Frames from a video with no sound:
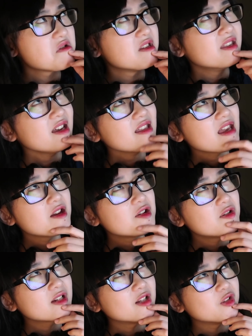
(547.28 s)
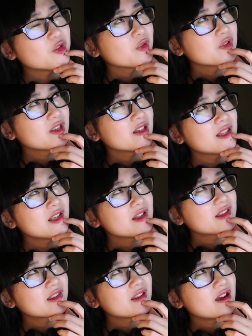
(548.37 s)
In that angle, can Josuke see the
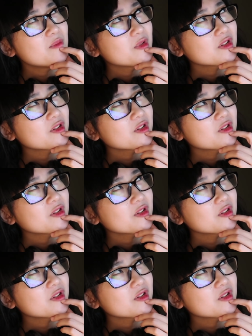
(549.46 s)
stand?